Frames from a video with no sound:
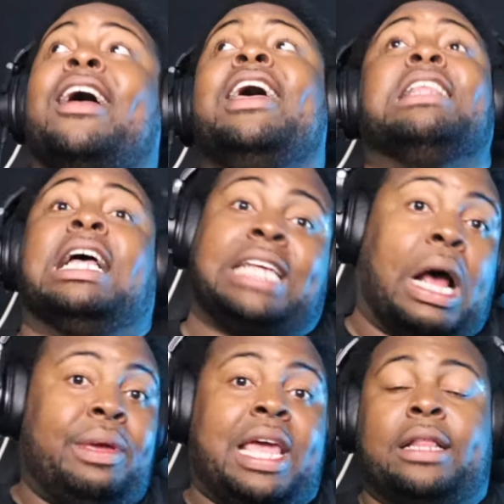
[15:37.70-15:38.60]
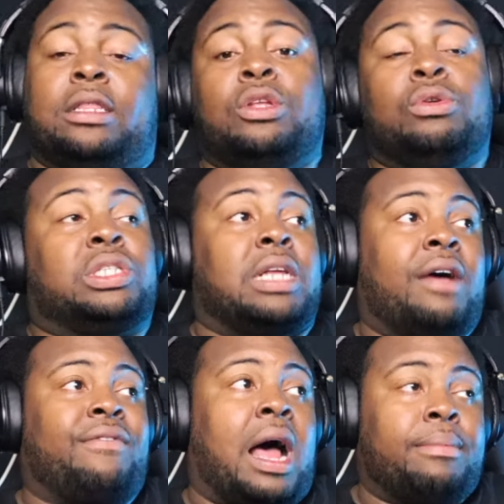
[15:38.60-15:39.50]
That's how we get new stuff.
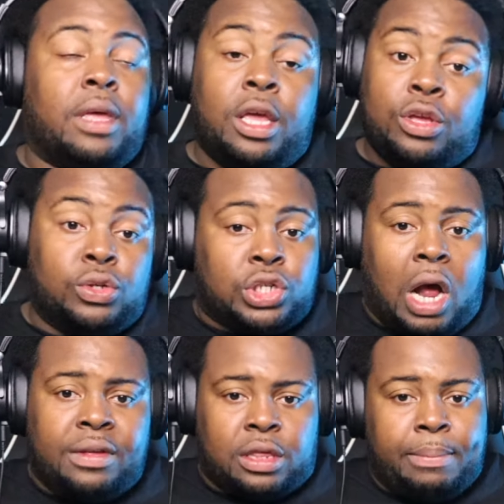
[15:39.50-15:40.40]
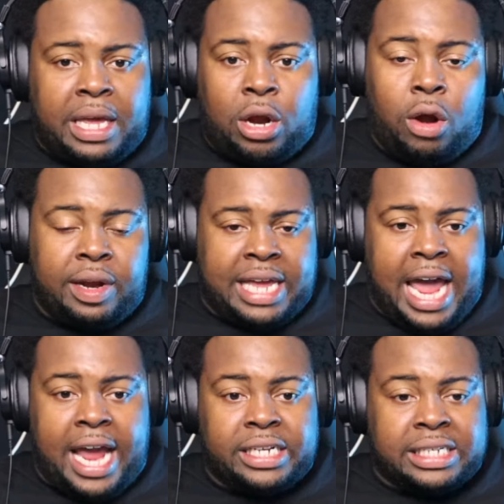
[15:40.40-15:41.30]
You saw that the big
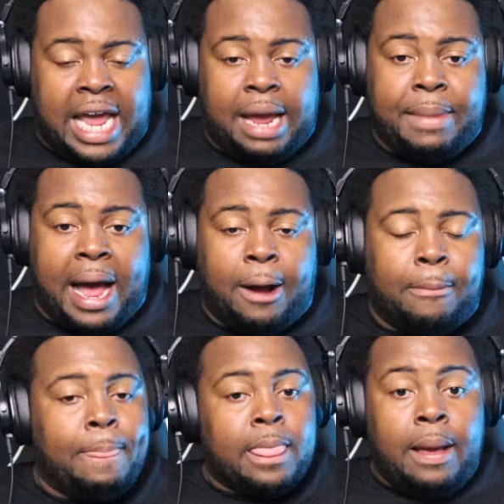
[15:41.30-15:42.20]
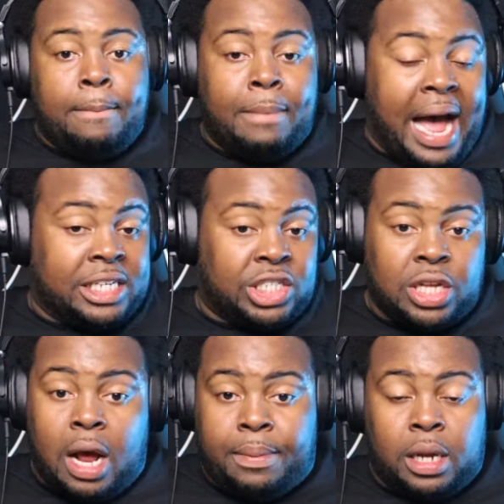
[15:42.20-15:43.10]
hurricane just came out, mashed
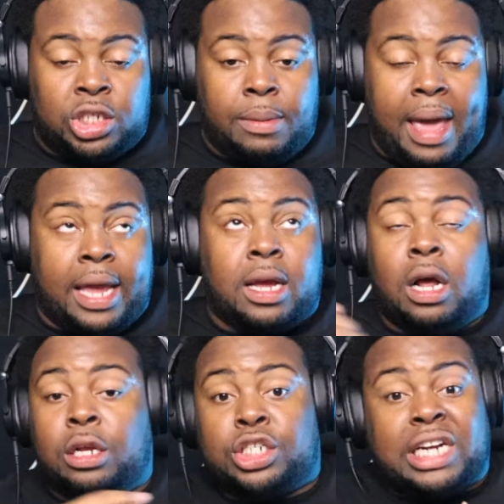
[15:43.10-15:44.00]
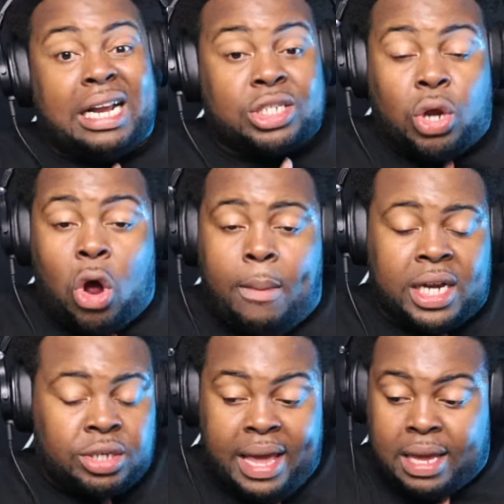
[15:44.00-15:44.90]
up Jamaica. Shout outs to all my
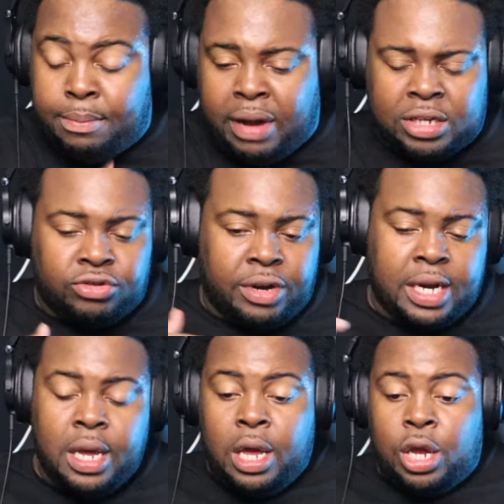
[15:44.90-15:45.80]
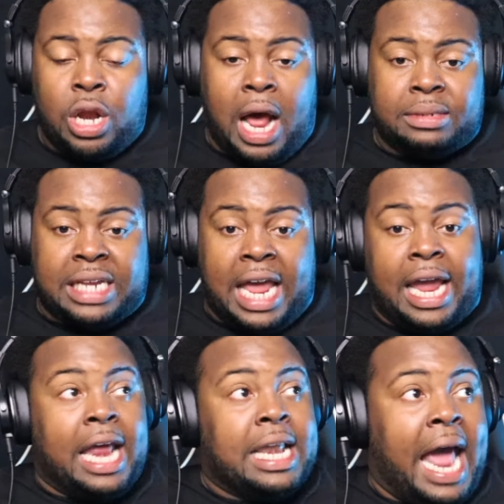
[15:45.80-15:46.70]
Jamaican brethren. You know what I'm saying?
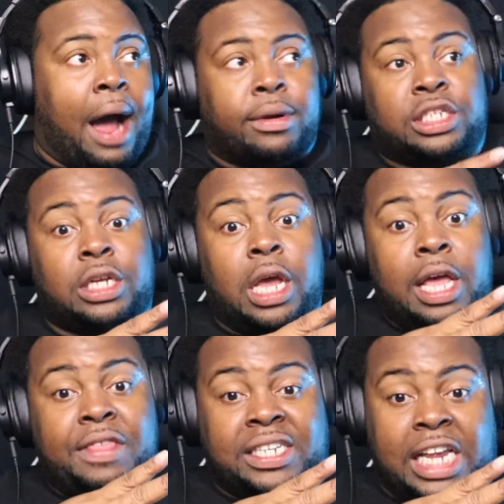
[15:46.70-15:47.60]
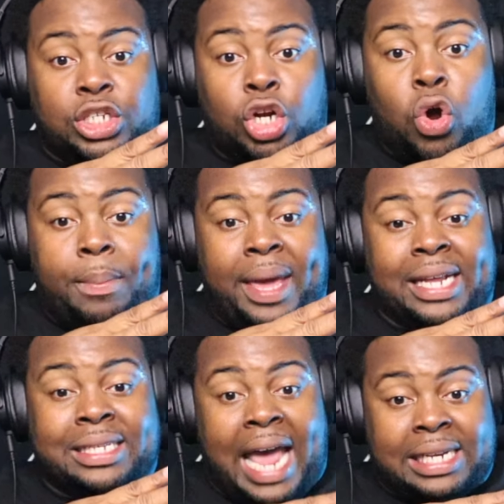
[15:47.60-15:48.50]
And now they say it's going to go up and
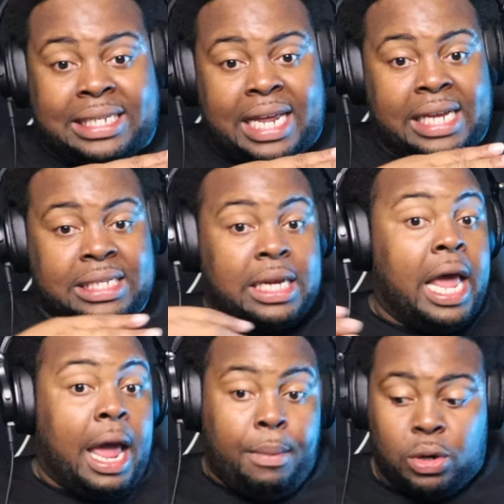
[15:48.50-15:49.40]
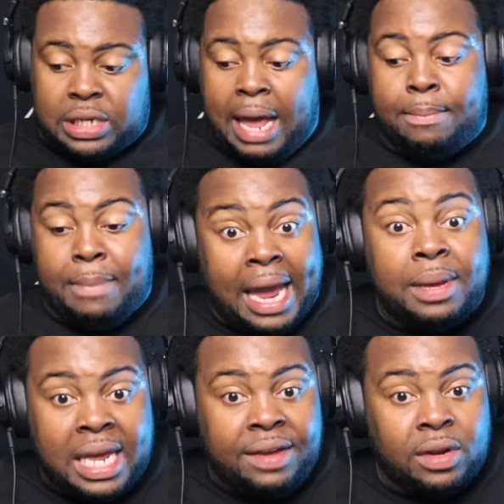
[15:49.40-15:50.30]
hit Texas and
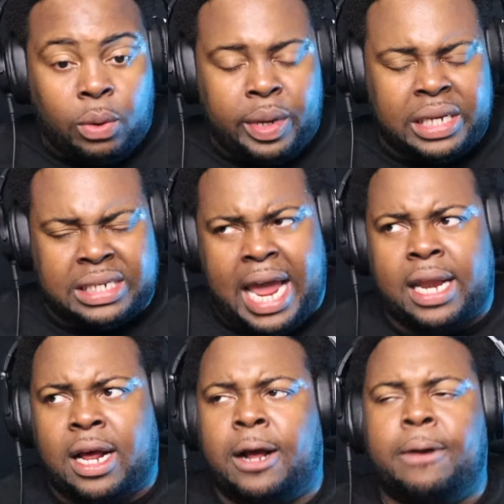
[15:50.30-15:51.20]
maybe even Louisiana.